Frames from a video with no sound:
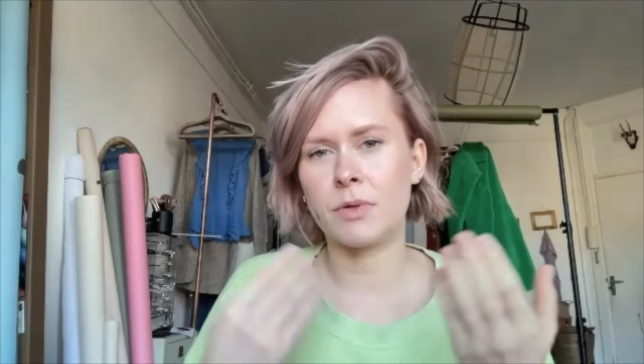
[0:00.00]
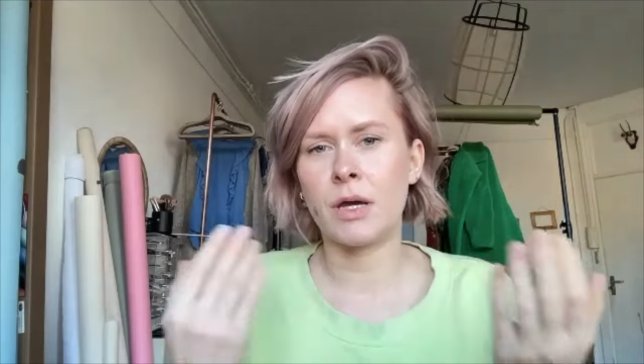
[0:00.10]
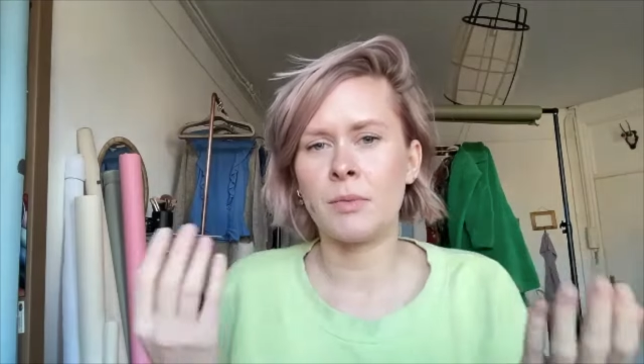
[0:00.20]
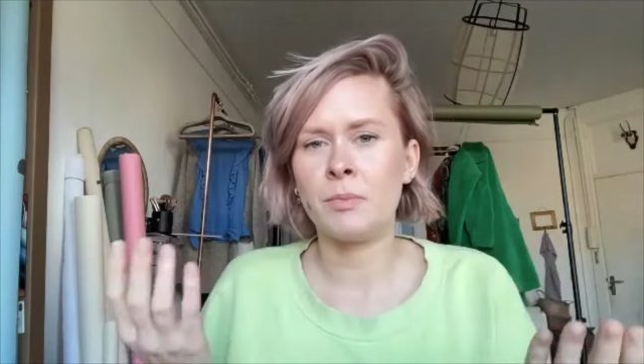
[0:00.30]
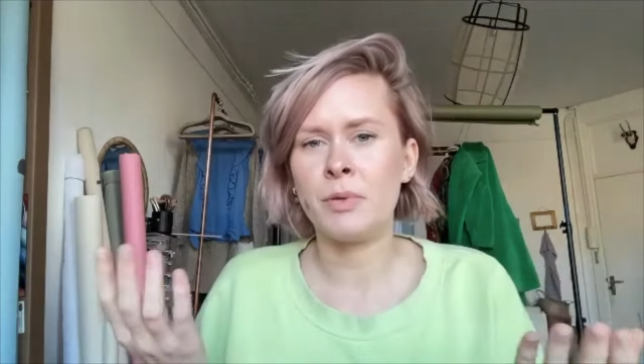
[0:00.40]

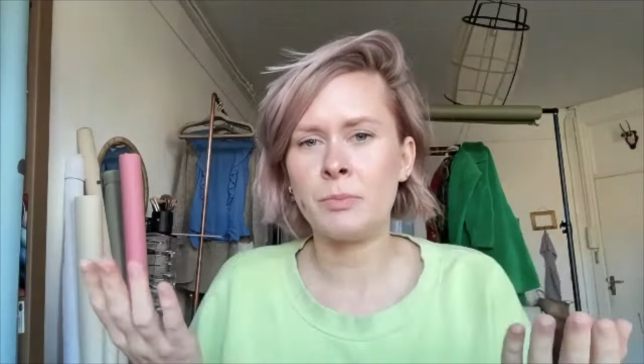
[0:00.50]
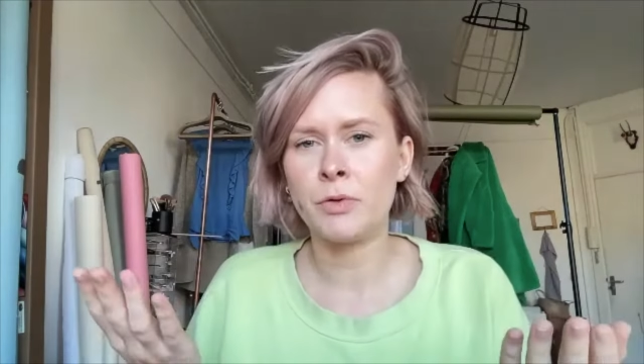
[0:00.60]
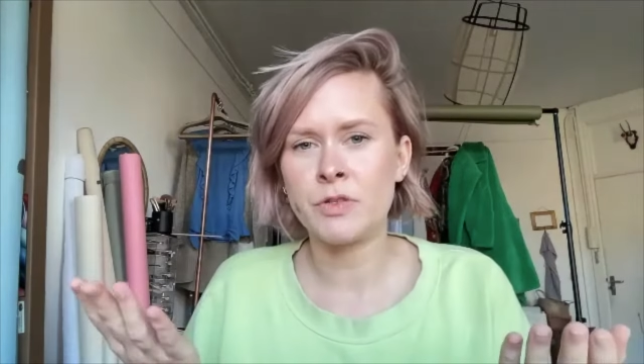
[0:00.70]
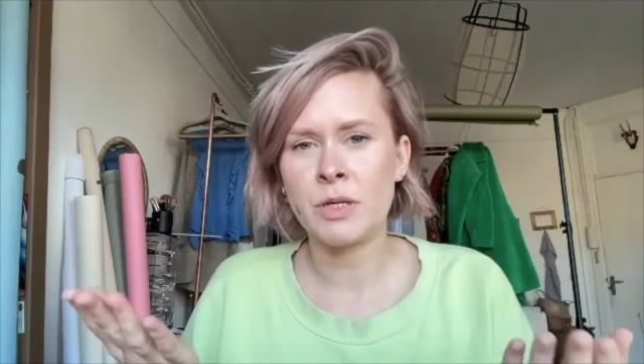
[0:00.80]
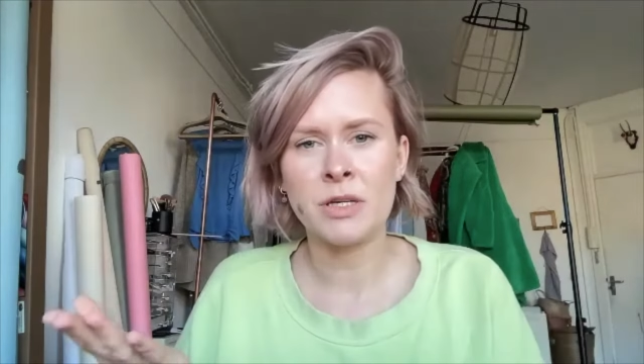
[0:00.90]
I mean,
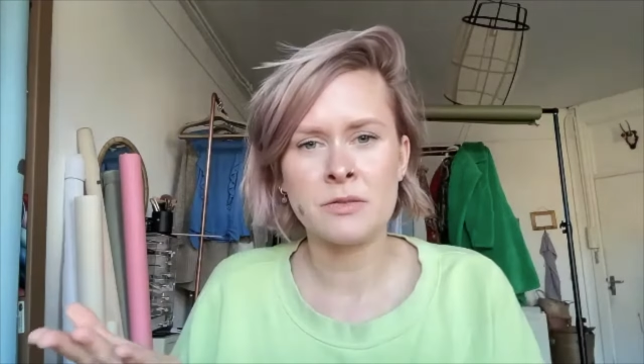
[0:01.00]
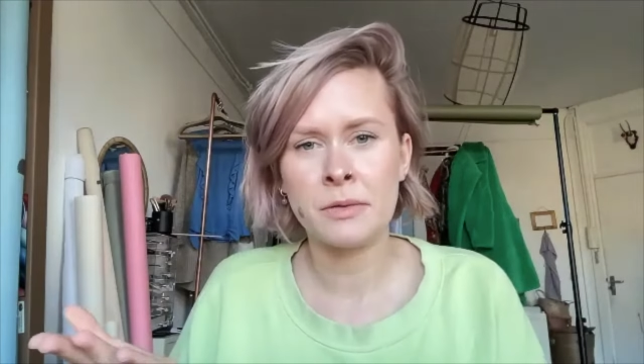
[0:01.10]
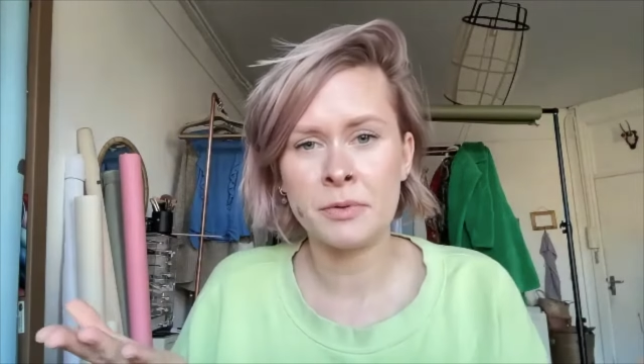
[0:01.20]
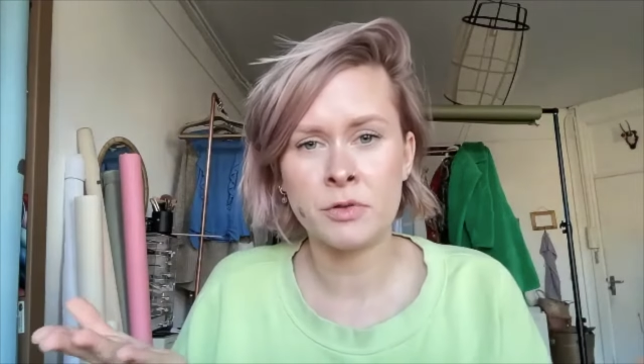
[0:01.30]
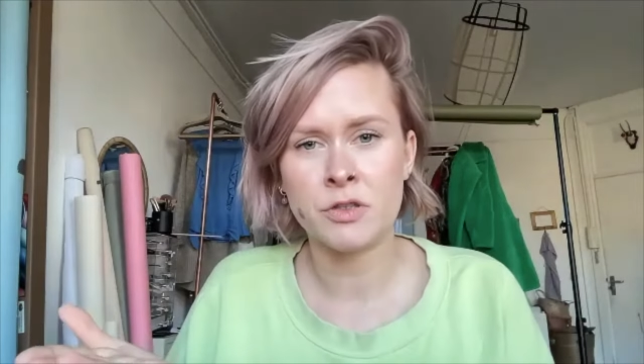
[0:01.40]
people sometimes
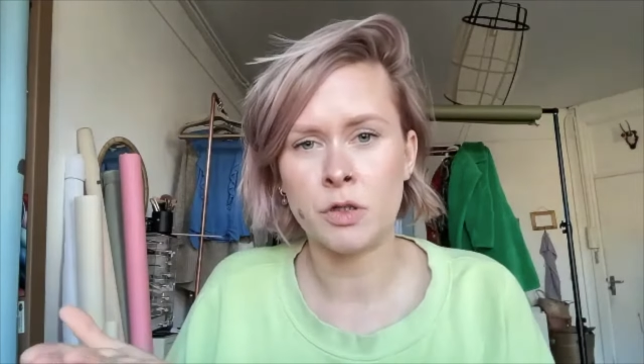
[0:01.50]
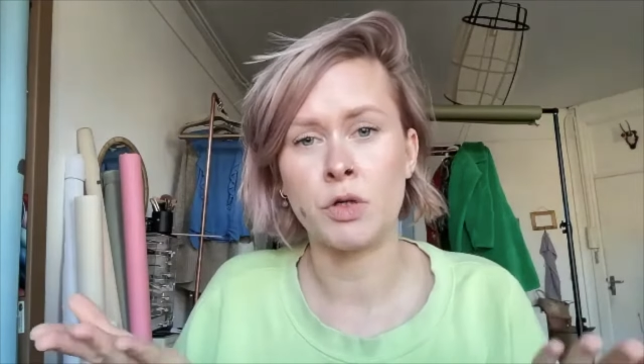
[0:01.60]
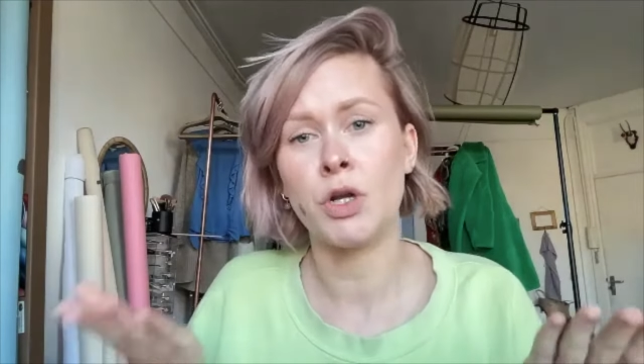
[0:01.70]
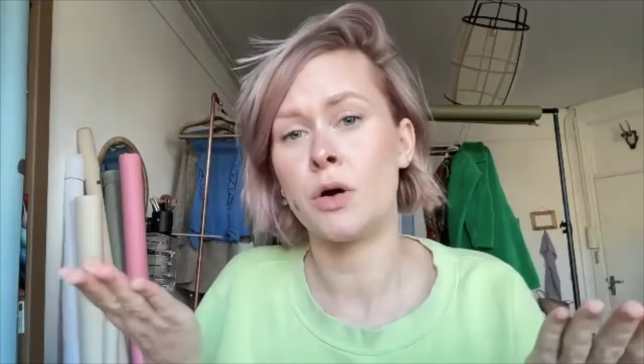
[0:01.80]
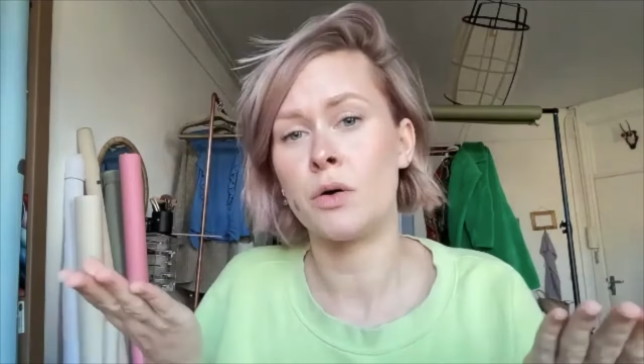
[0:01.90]
people just
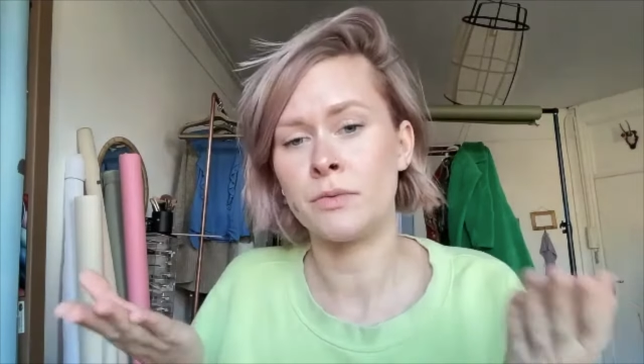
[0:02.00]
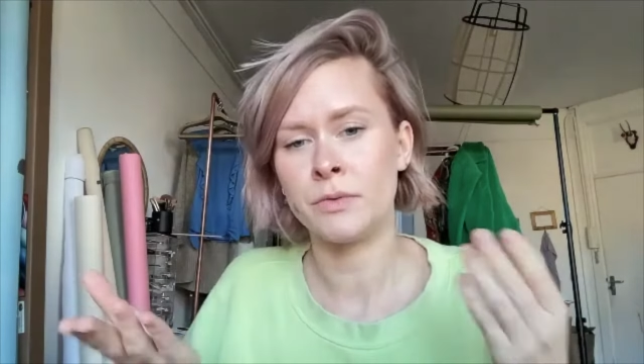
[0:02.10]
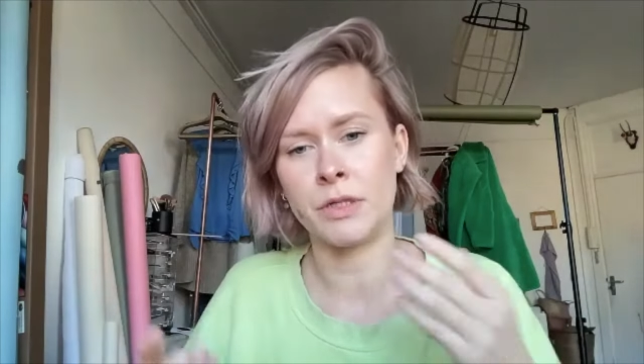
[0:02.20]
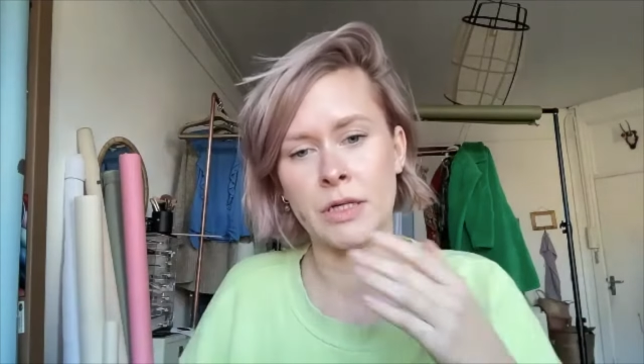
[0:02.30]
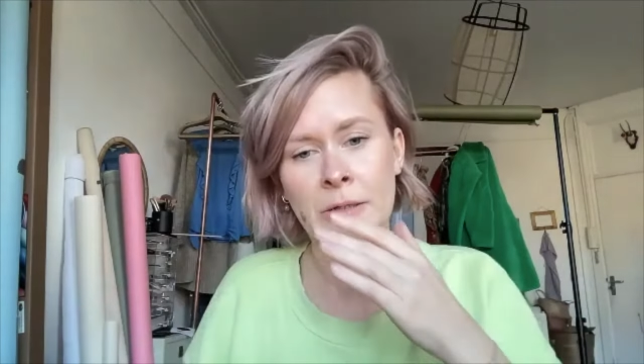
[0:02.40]
don't know,
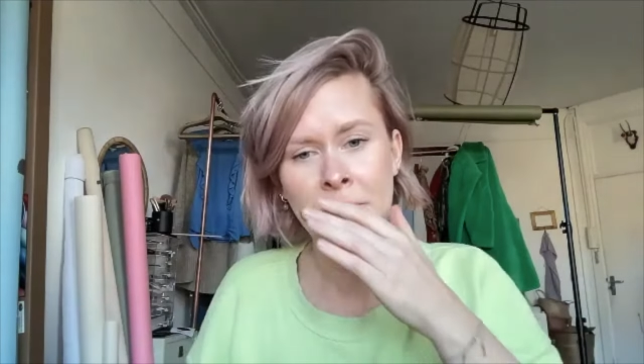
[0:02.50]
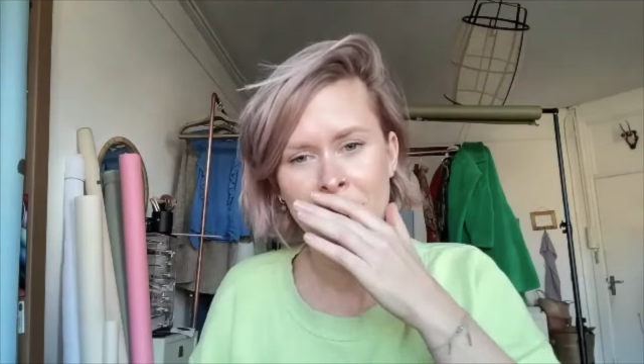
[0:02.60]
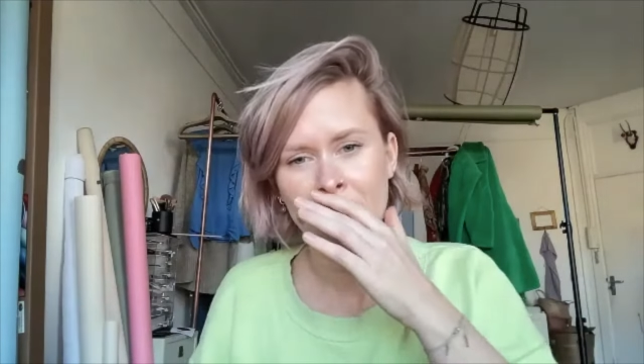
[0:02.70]
you know.